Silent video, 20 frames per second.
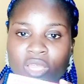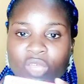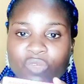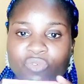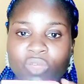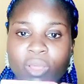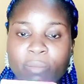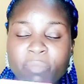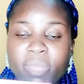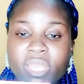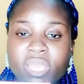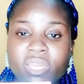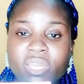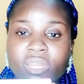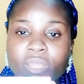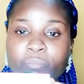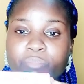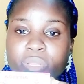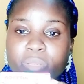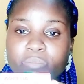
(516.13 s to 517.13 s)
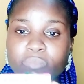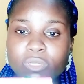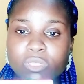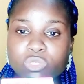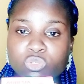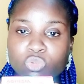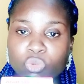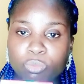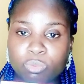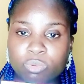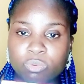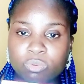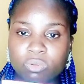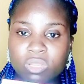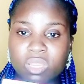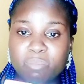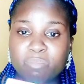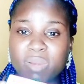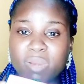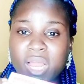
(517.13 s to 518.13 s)
If you are making a baby soap,
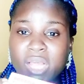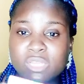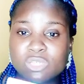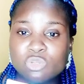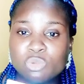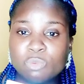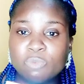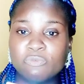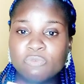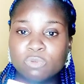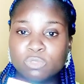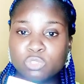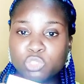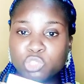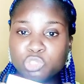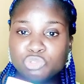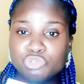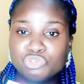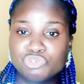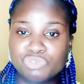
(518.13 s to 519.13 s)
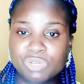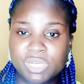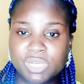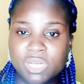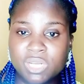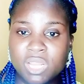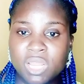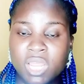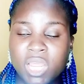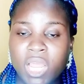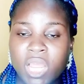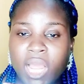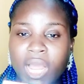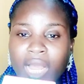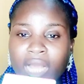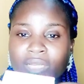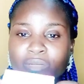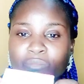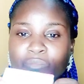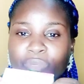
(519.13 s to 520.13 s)
a black soap for children
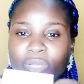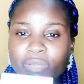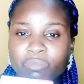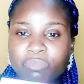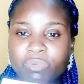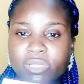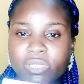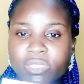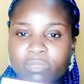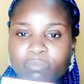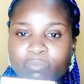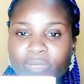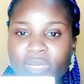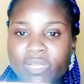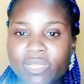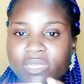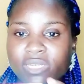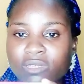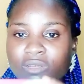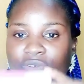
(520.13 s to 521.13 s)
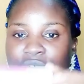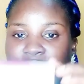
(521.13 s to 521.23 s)
and babies, please